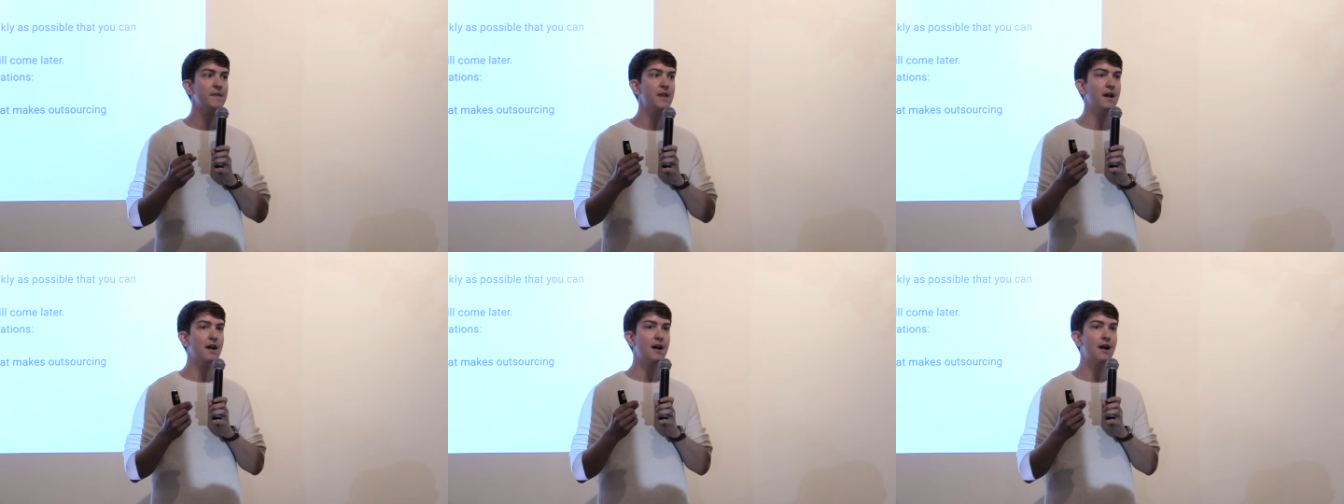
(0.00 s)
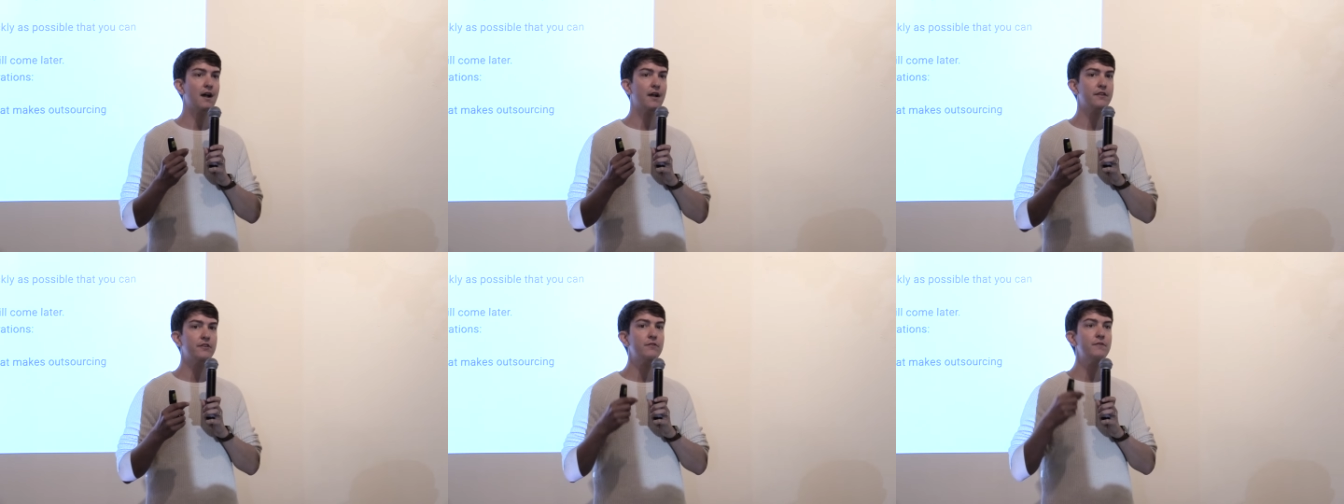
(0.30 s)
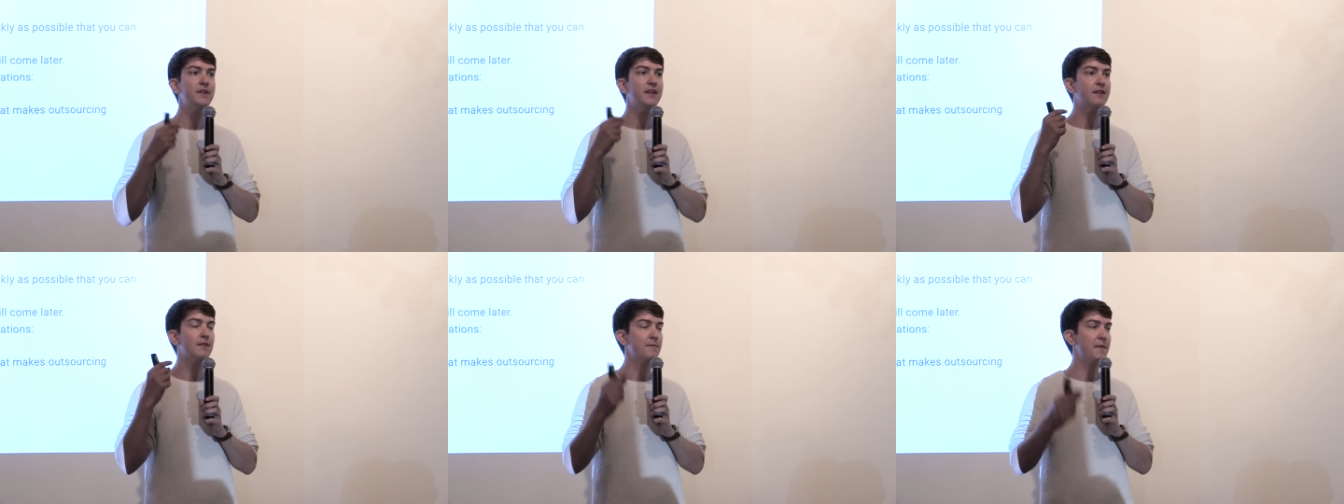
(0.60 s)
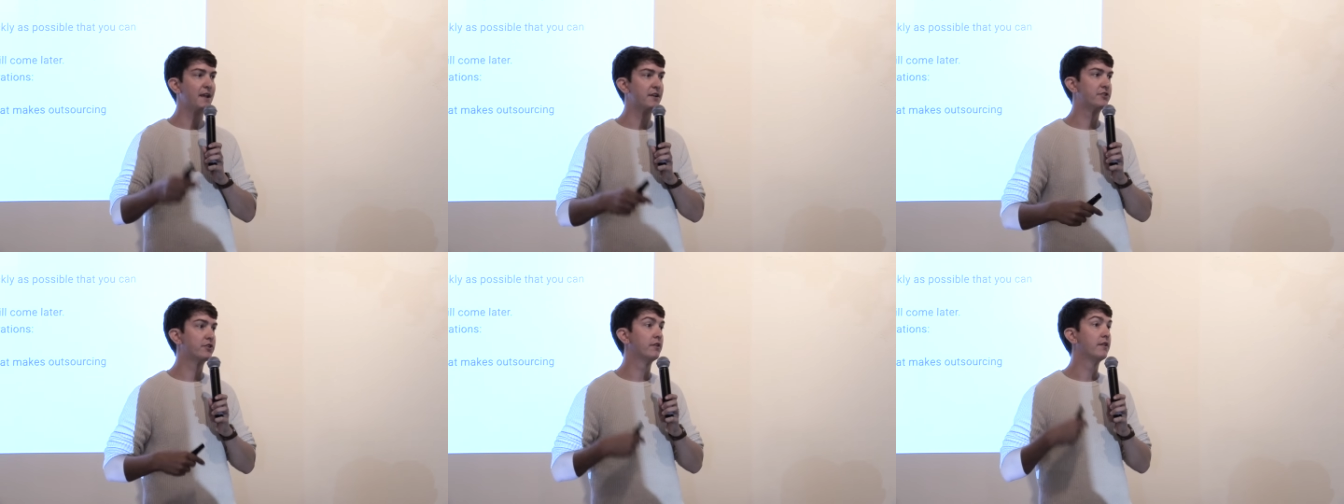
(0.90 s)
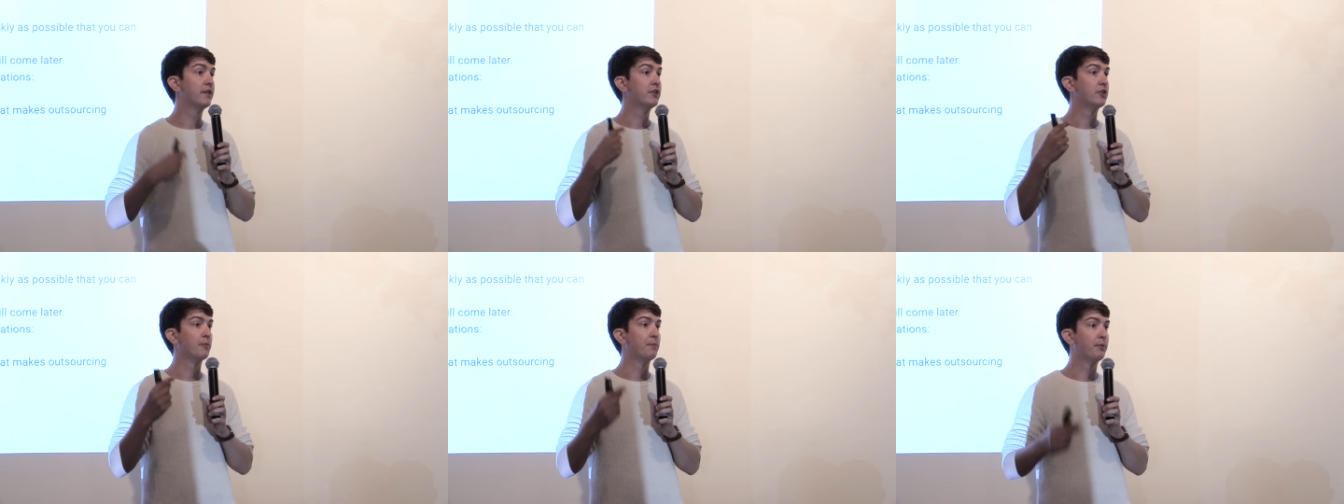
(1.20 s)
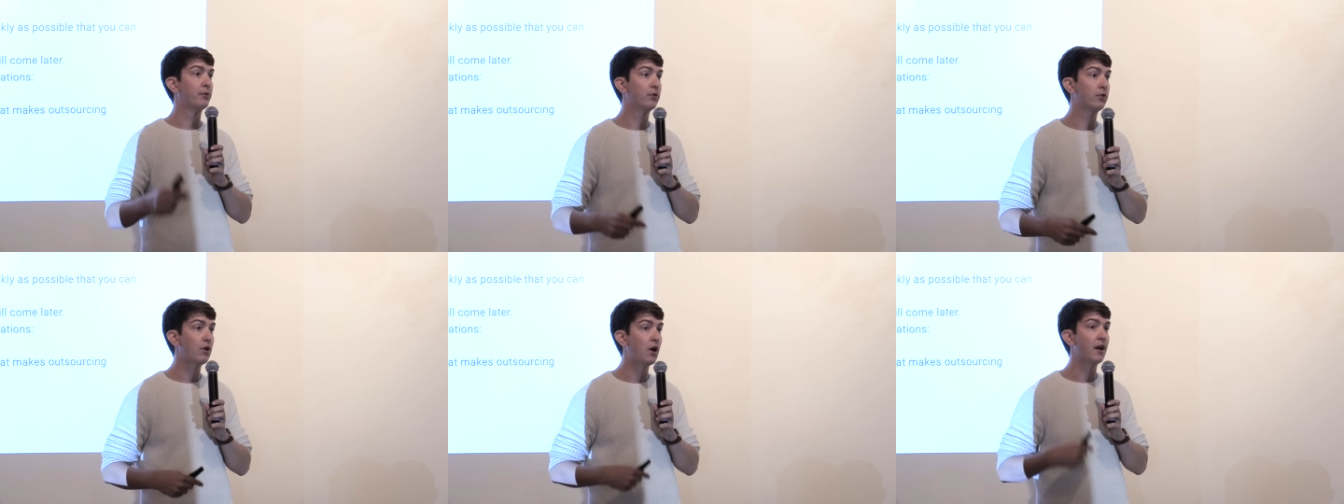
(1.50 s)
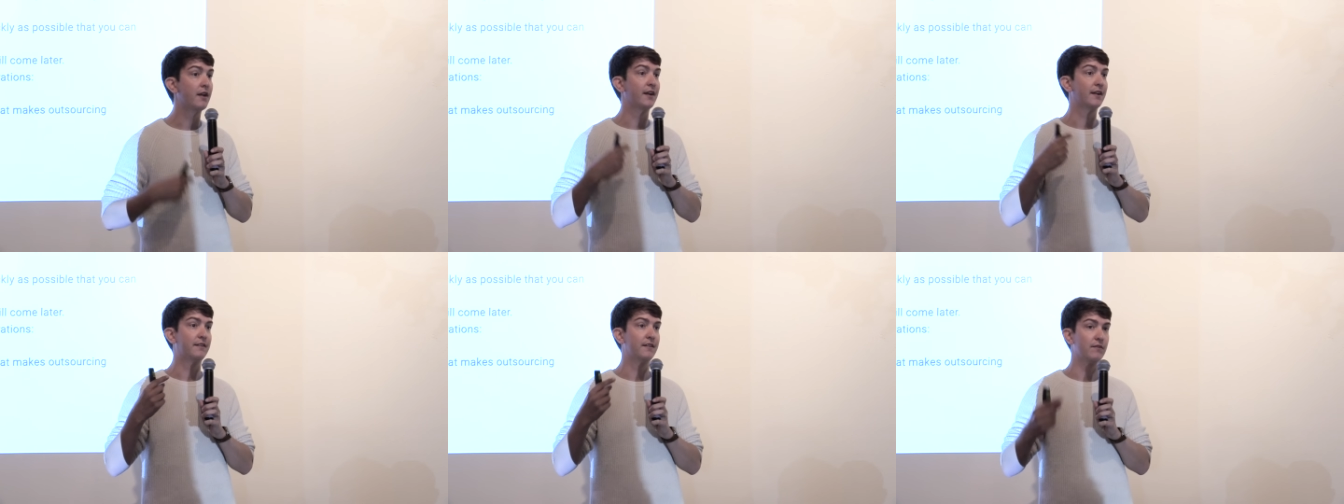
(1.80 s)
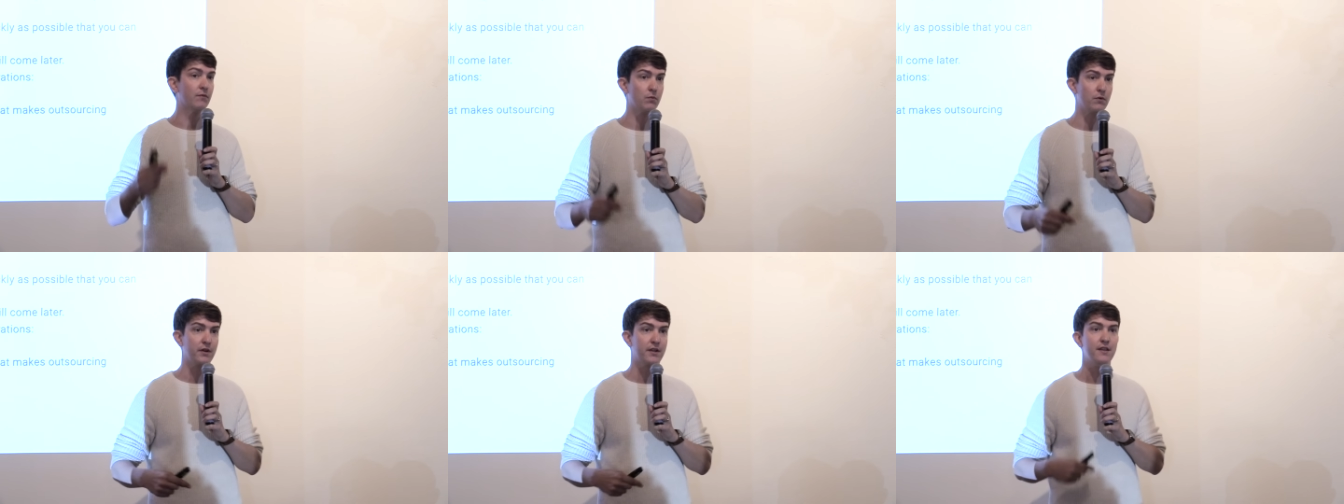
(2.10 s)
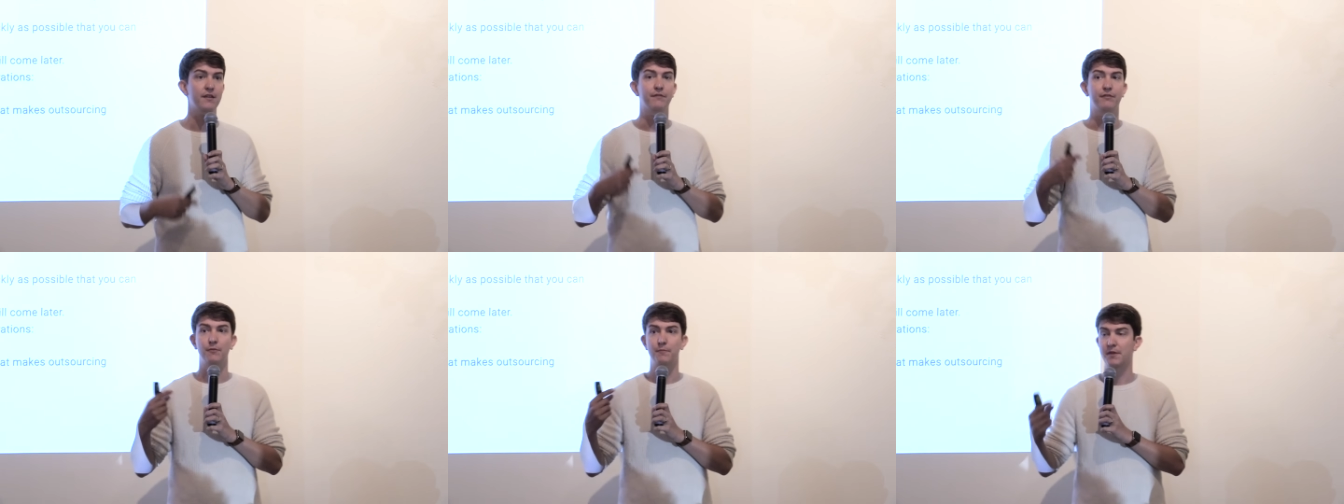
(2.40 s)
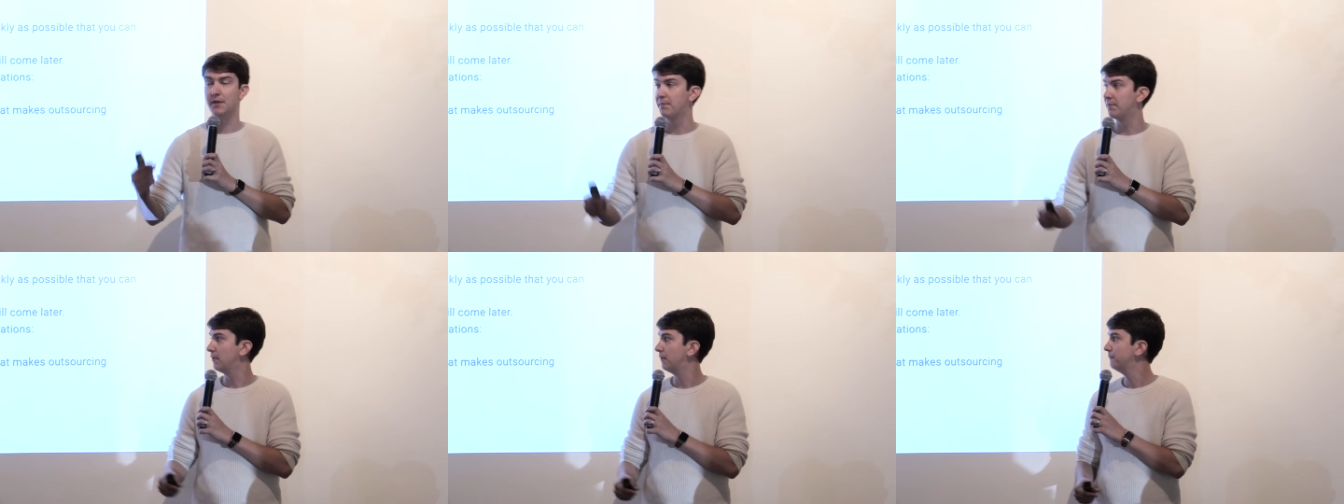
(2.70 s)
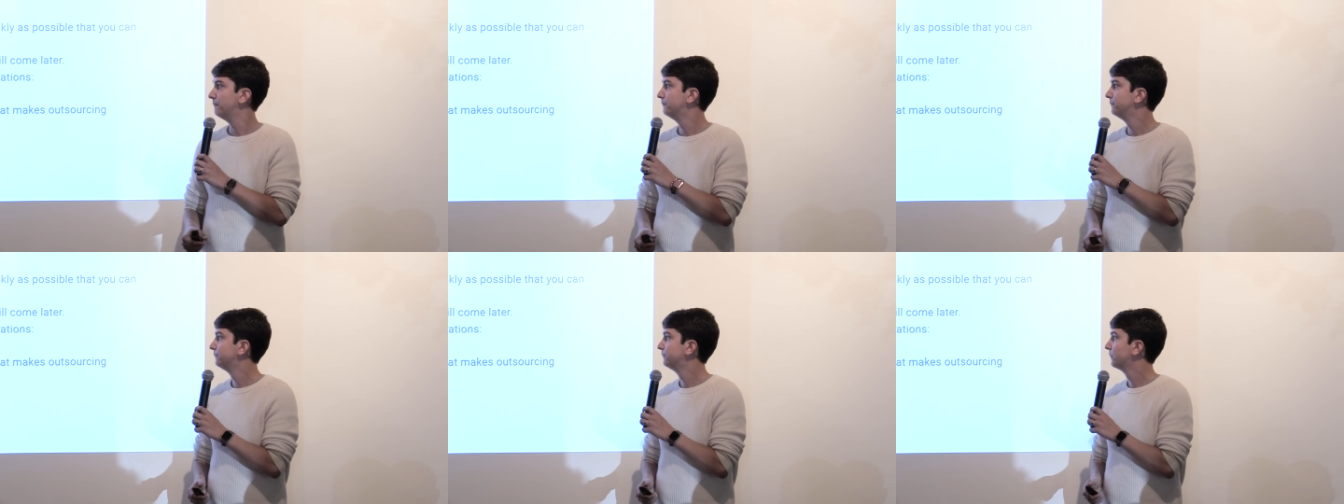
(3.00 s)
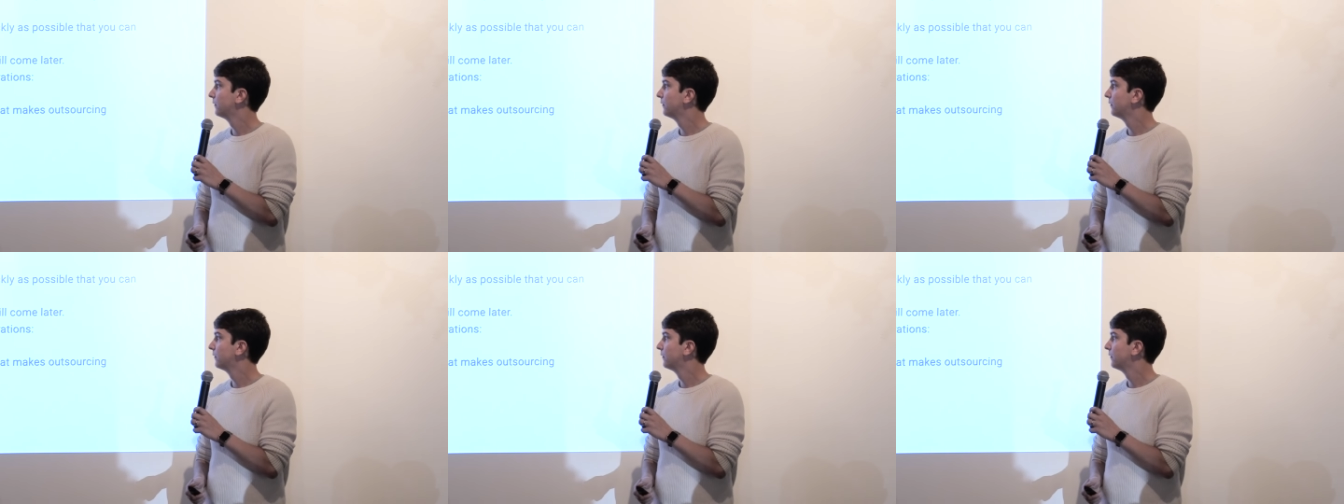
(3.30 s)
you need to make sure that your product is working for people.